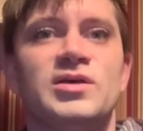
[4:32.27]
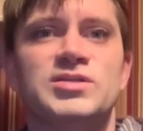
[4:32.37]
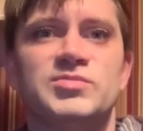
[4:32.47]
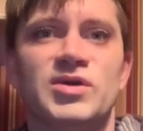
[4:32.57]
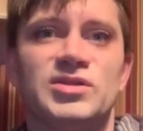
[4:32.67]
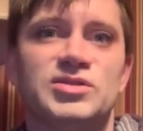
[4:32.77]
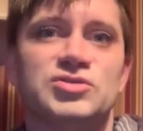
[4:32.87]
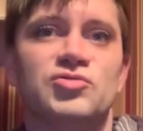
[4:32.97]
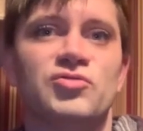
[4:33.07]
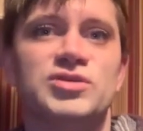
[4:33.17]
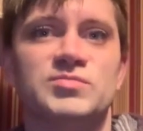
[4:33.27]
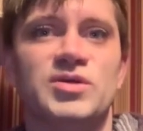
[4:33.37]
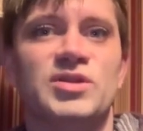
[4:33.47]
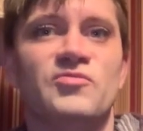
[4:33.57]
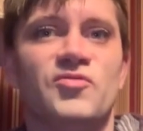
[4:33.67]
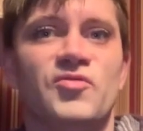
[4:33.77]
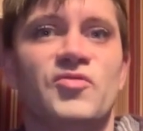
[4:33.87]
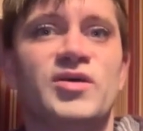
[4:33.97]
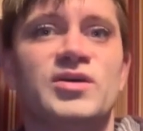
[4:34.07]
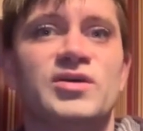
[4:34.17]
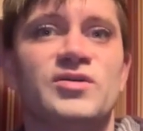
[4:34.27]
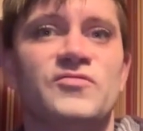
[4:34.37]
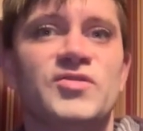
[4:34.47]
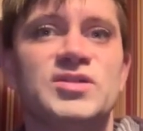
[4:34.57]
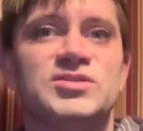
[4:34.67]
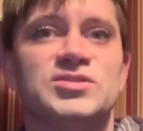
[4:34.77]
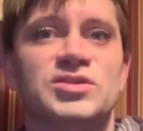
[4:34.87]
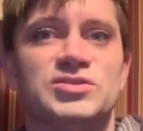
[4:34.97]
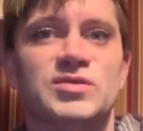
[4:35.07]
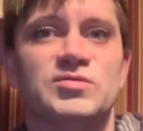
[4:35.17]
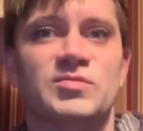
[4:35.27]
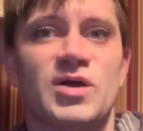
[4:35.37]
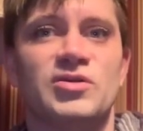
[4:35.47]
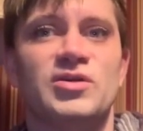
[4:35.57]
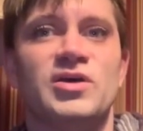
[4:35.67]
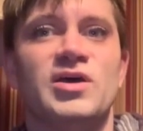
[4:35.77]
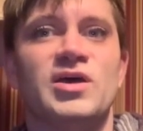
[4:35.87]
Explained the story's medium fits the subject matter,